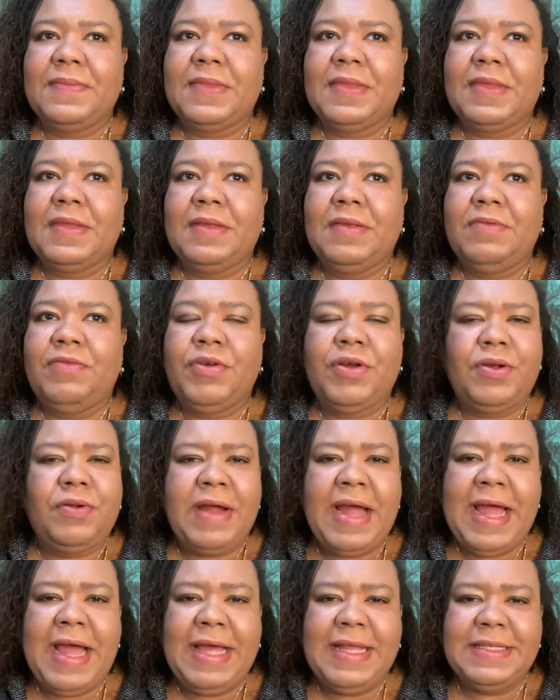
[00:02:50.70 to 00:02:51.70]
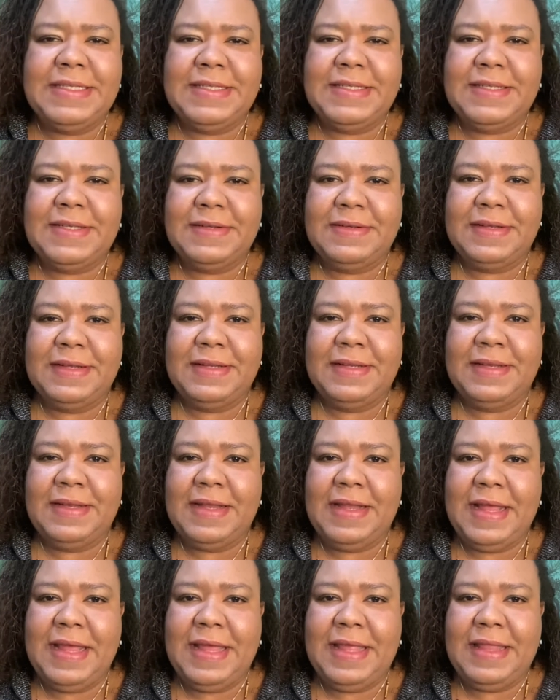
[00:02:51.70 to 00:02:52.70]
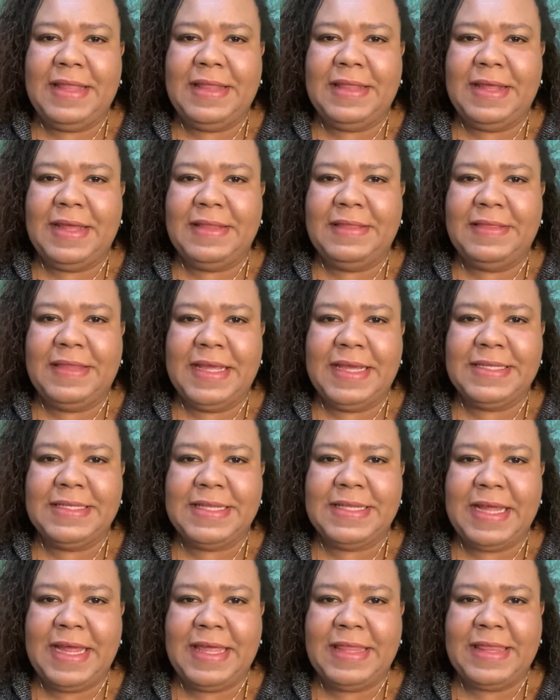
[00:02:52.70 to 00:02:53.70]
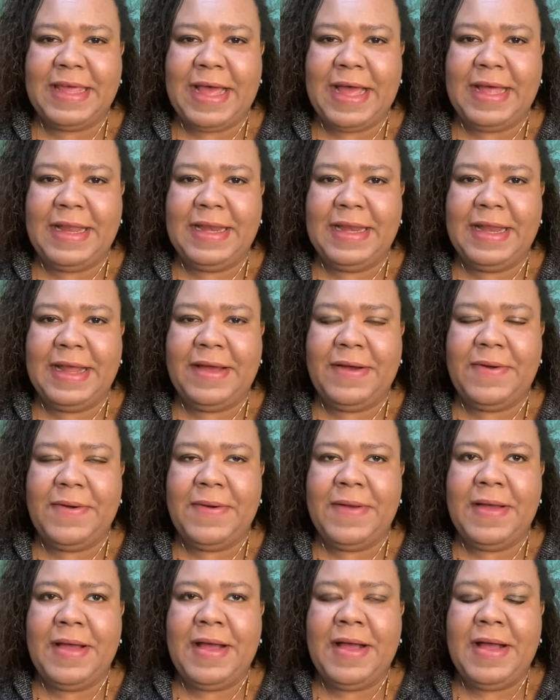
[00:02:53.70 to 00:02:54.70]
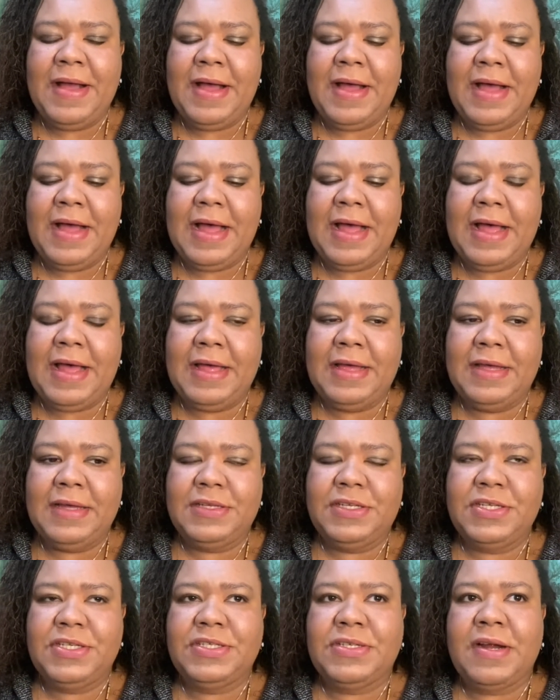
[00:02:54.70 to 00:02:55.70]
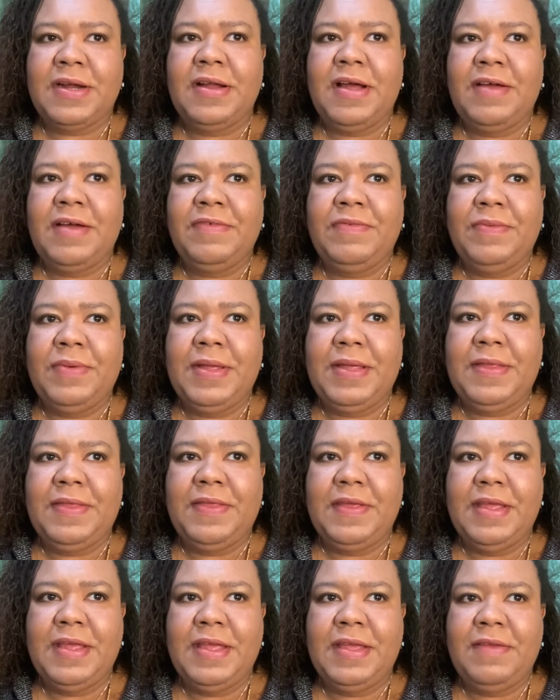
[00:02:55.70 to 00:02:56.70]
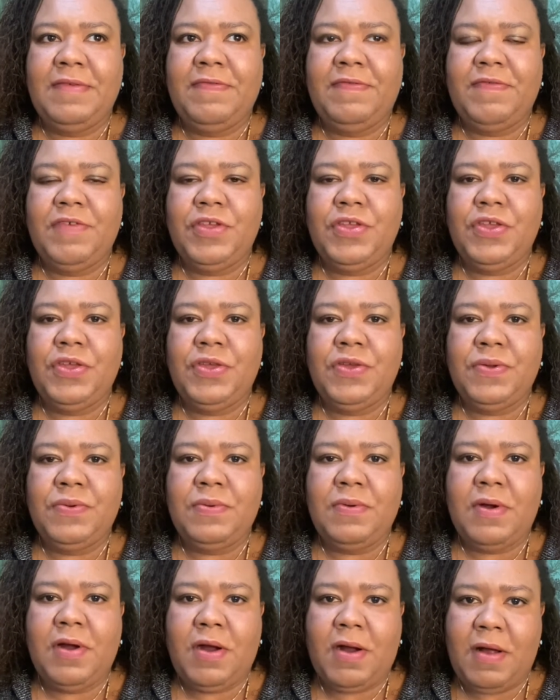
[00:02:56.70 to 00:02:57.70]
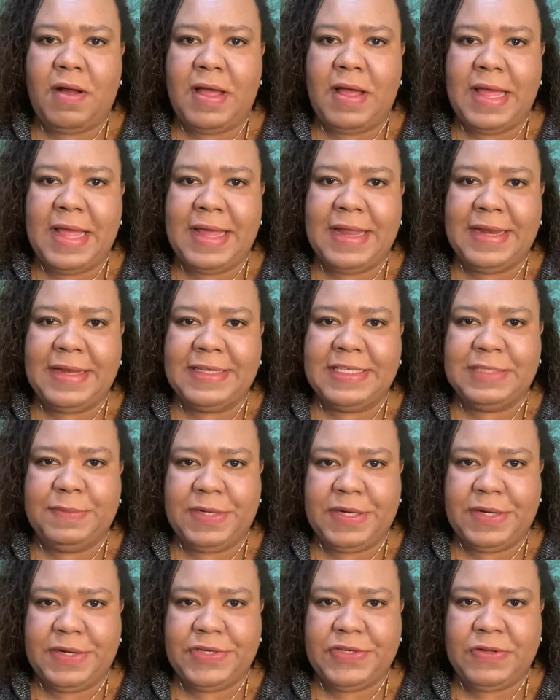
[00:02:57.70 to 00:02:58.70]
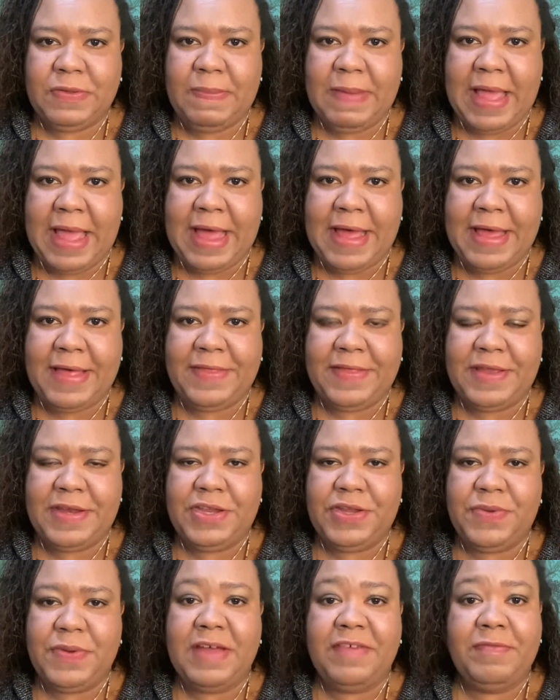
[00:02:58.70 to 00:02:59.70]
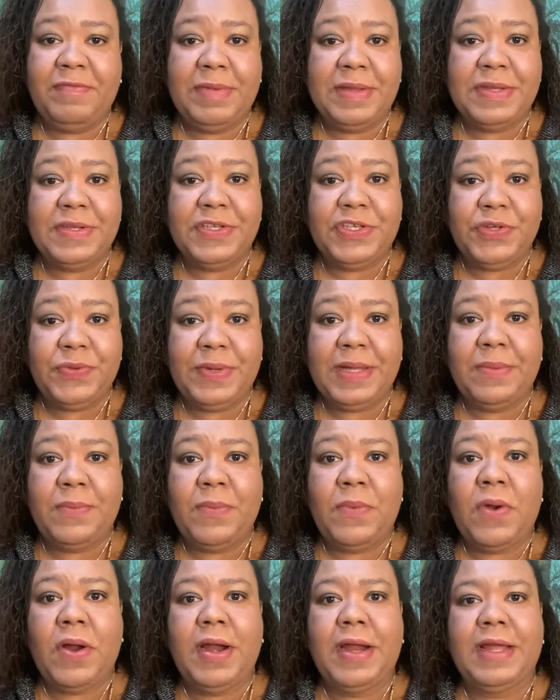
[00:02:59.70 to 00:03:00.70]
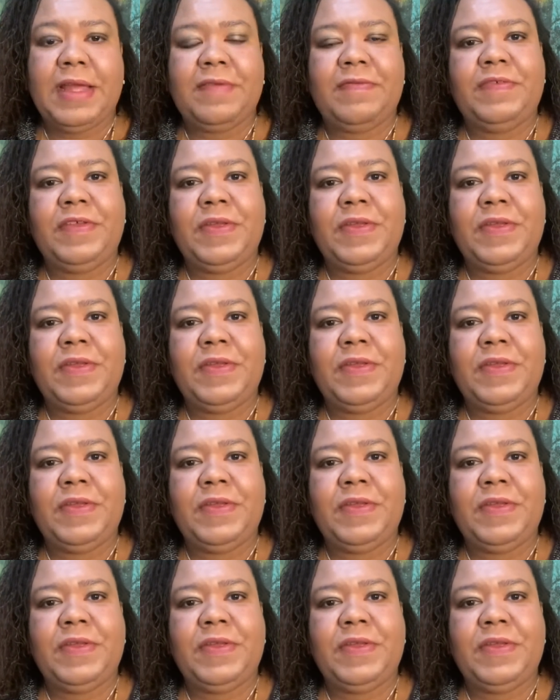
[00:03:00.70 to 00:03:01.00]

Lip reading: regrets and things like that. Now, to start off with, if you are on a spiritual path and you have been doing work, if you